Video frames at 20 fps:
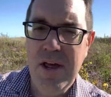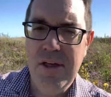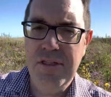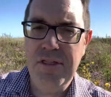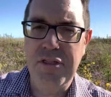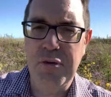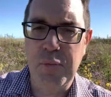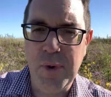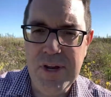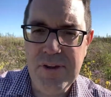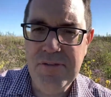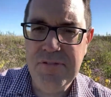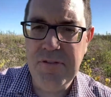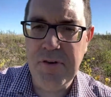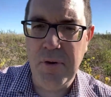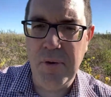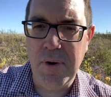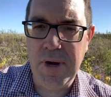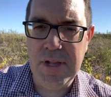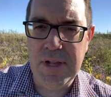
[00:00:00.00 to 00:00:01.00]

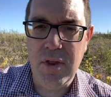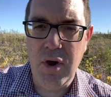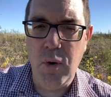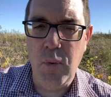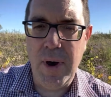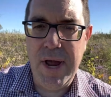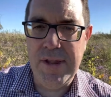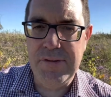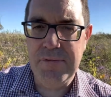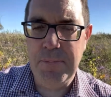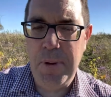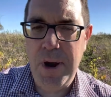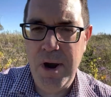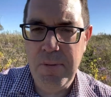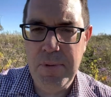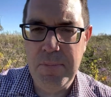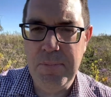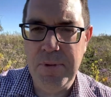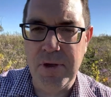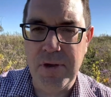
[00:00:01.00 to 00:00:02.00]
3-story low-rise
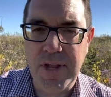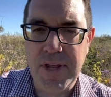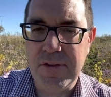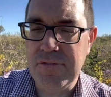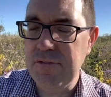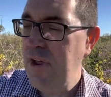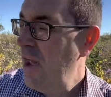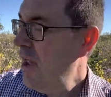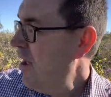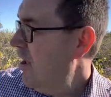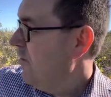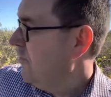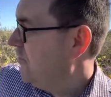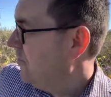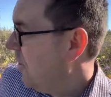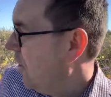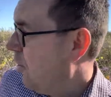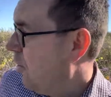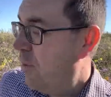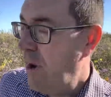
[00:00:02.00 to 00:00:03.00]
apartment buildings.
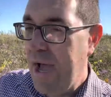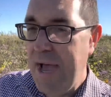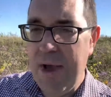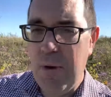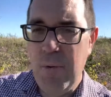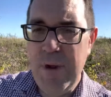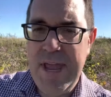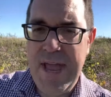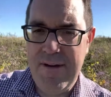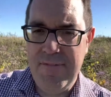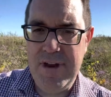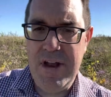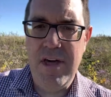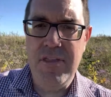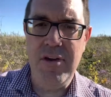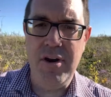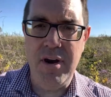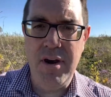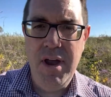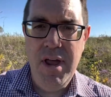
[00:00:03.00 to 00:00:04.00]
So we have
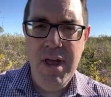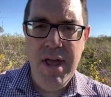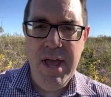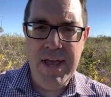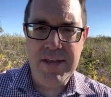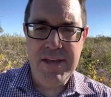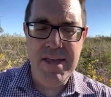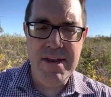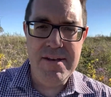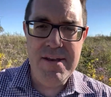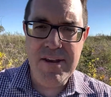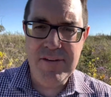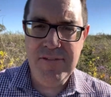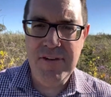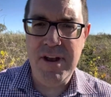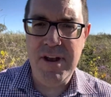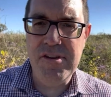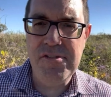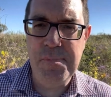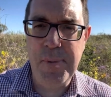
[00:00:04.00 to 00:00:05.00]
another
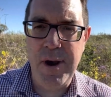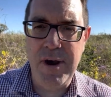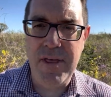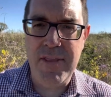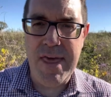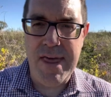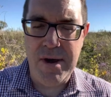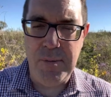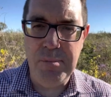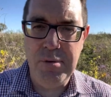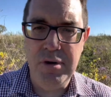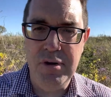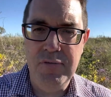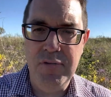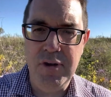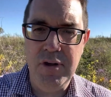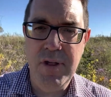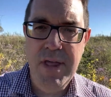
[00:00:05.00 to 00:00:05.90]
condition as part of that approval